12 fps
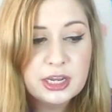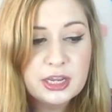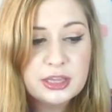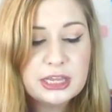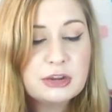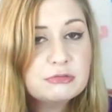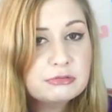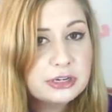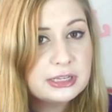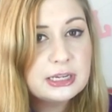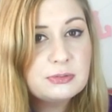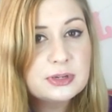there
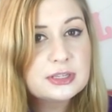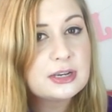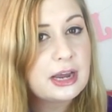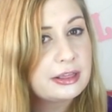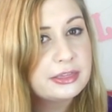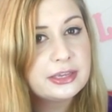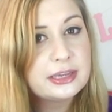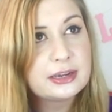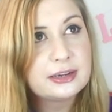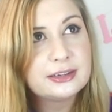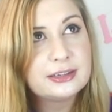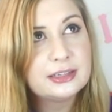really was
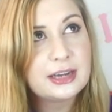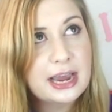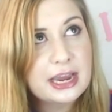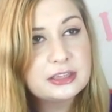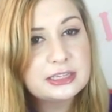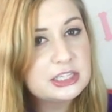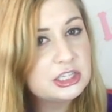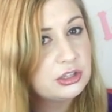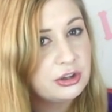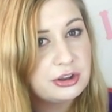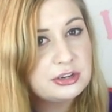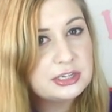nothing like this to
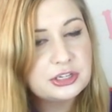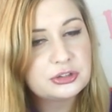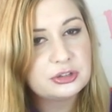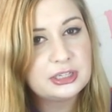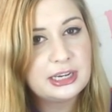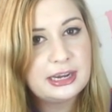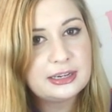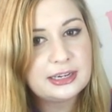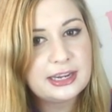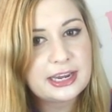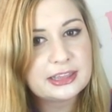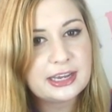learn digital art
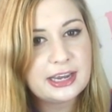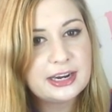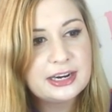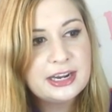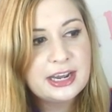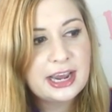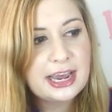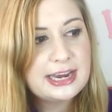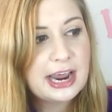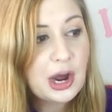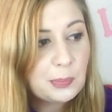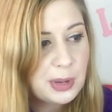like that. And
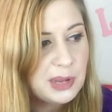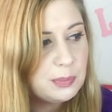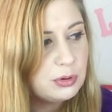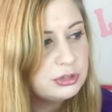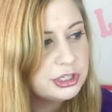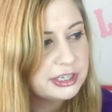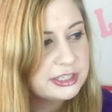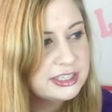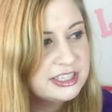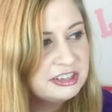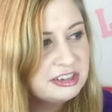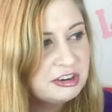now people
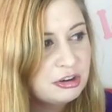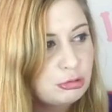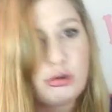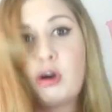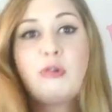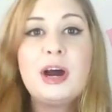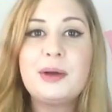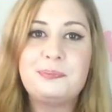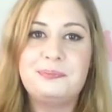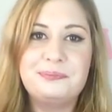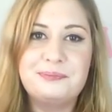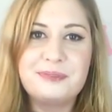just grow up
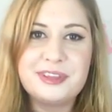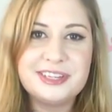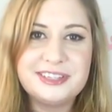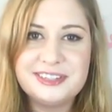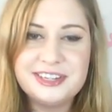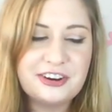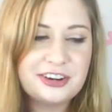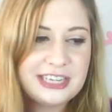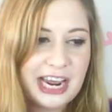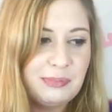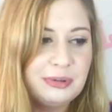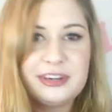with a, you know,
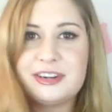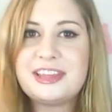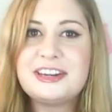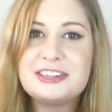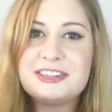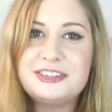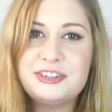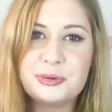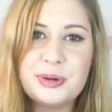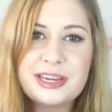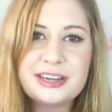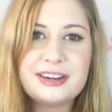tablet, and they're just
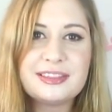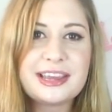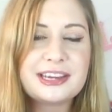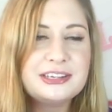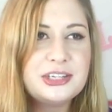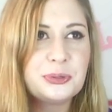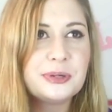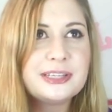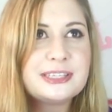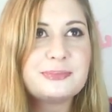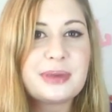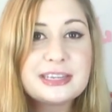doing it, and they can do all this
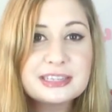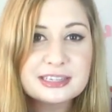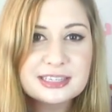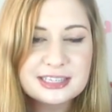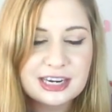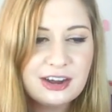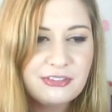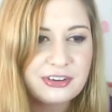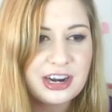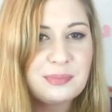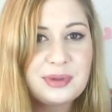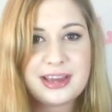amazing stuff, and
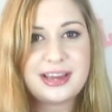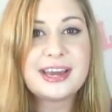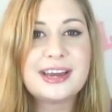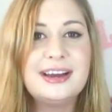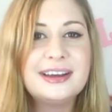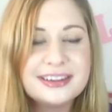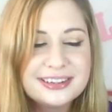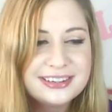I'm like, I can't